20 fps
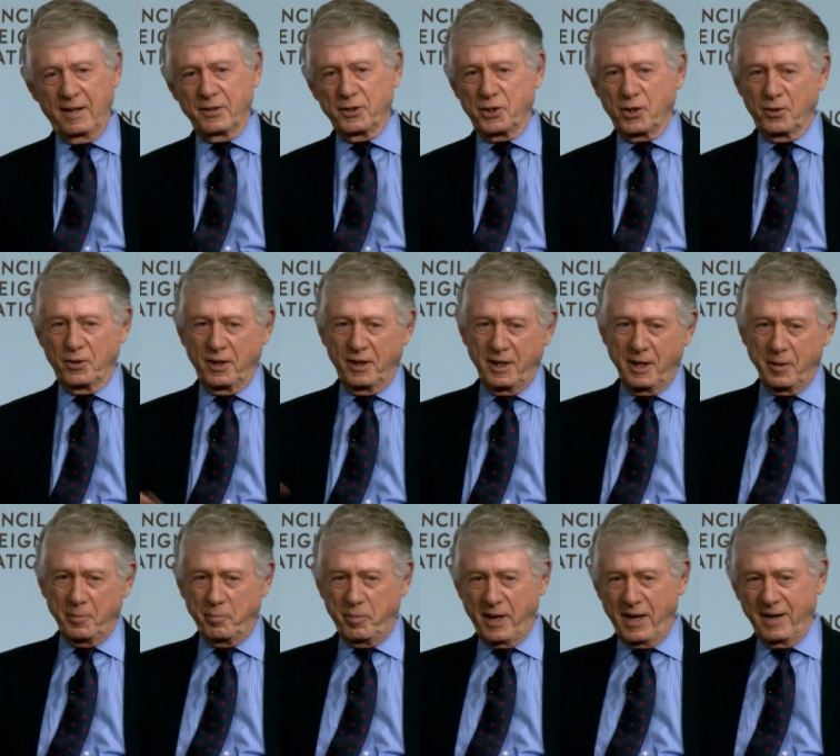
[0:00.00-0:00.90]
So to
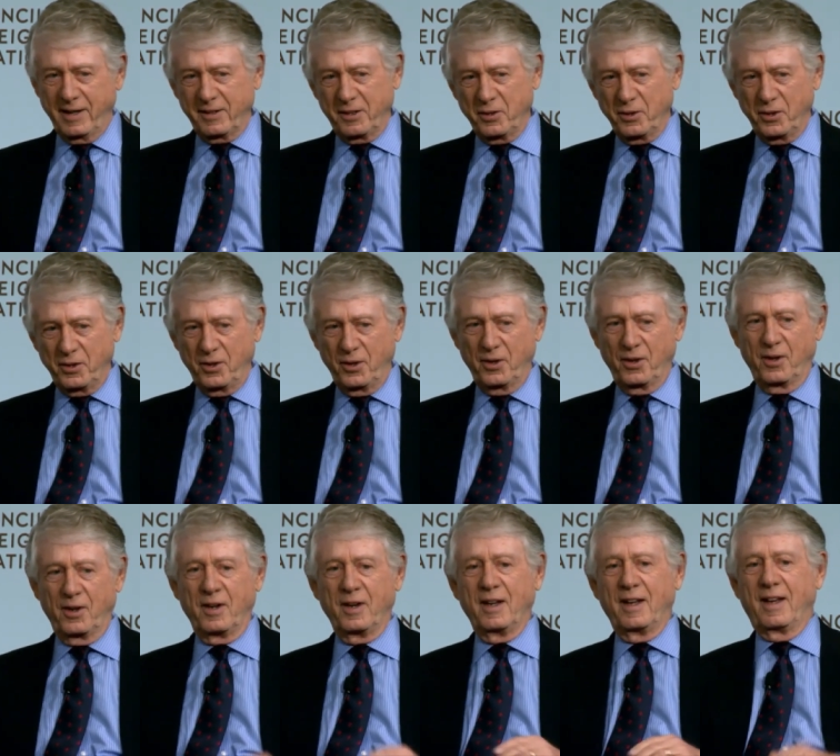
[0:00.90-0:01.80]
get back to
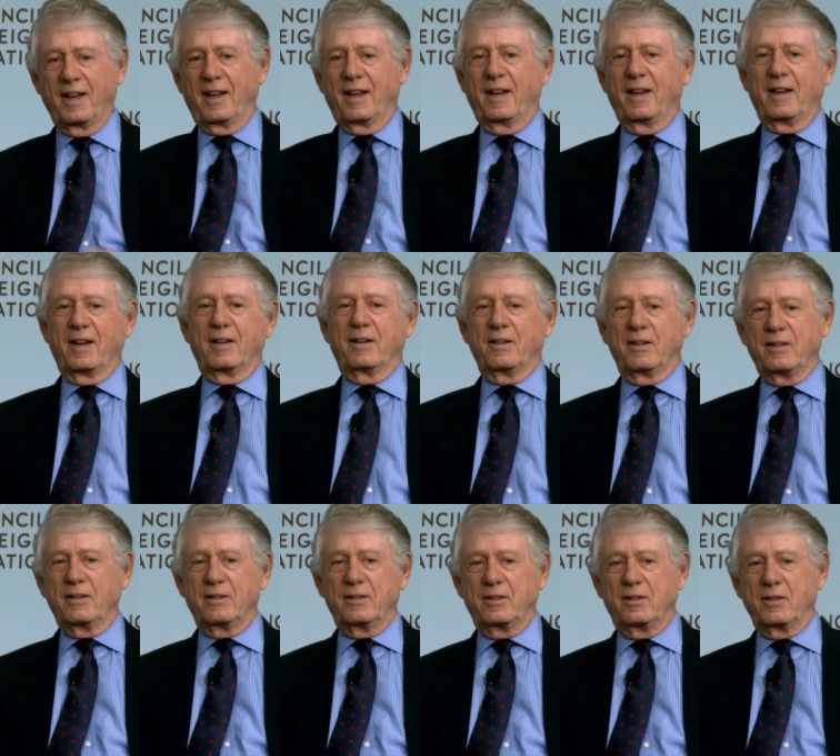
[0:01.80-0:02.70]
your,
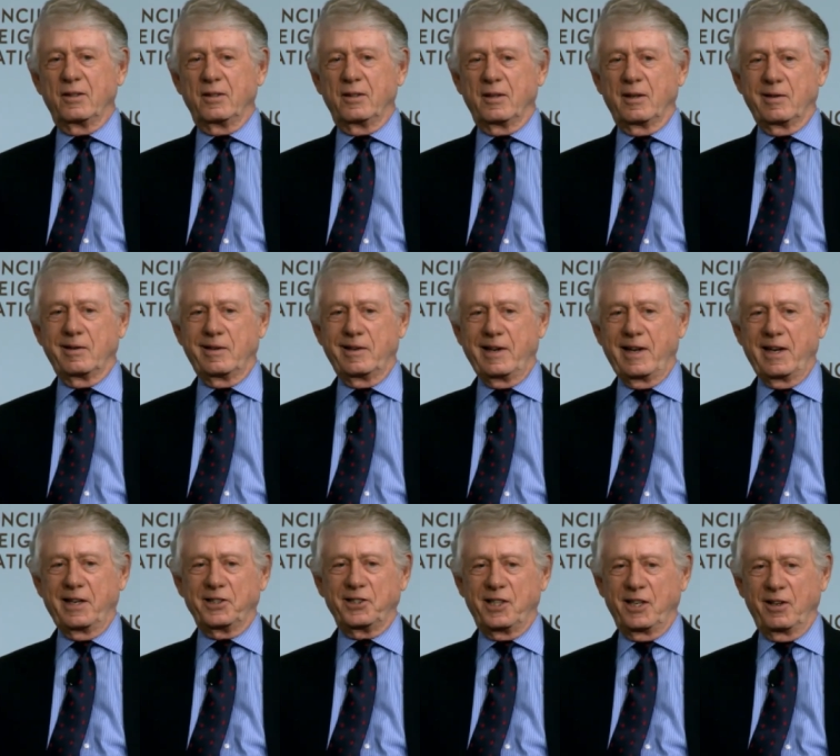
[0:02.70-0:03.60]
to your
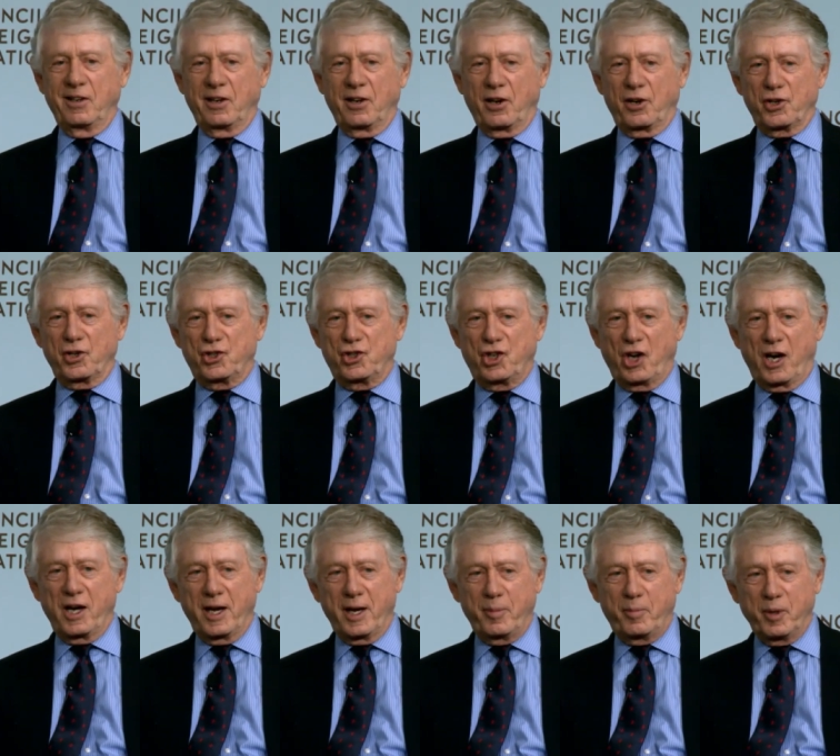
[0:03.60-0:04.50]
nasty little
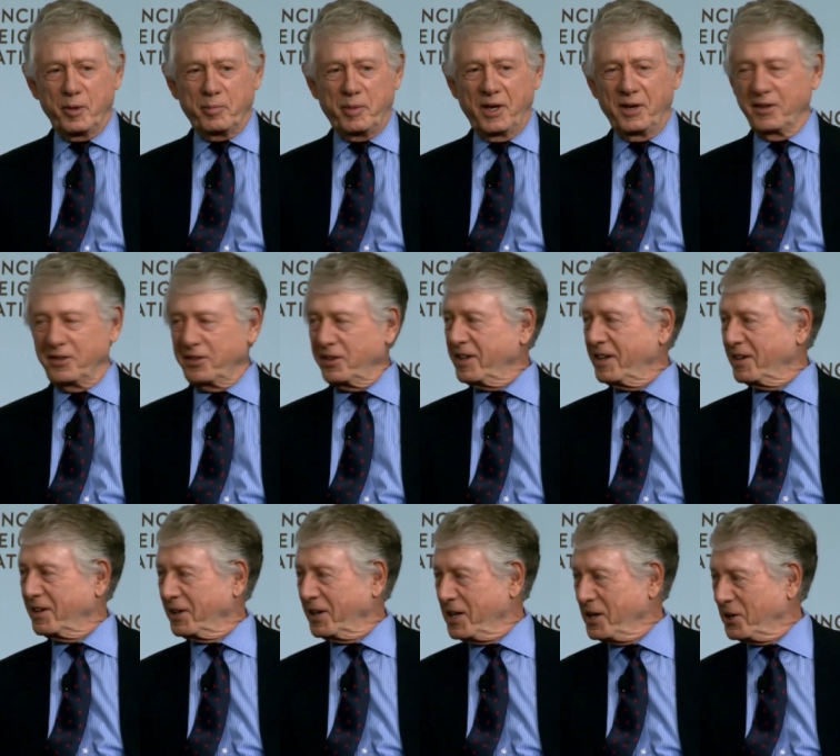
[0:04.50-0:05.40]
jibe about the
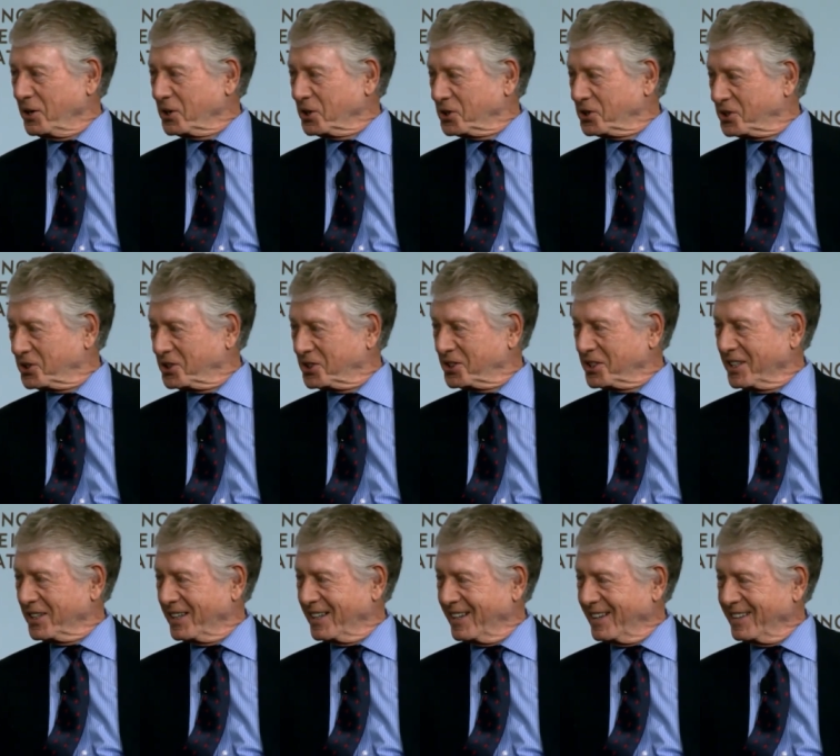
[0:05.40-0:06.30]
elitists
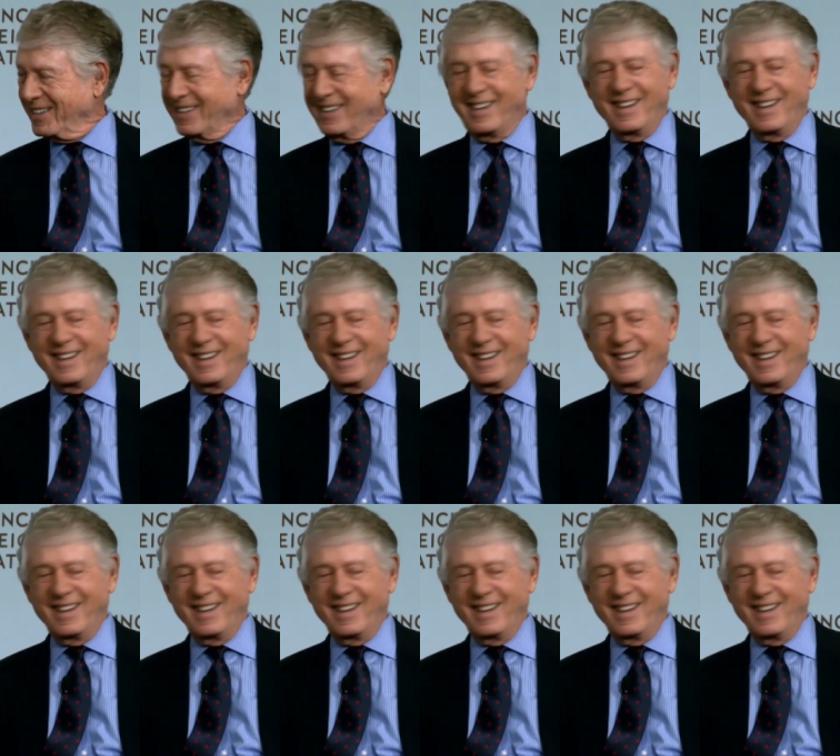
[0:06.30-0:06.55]
there,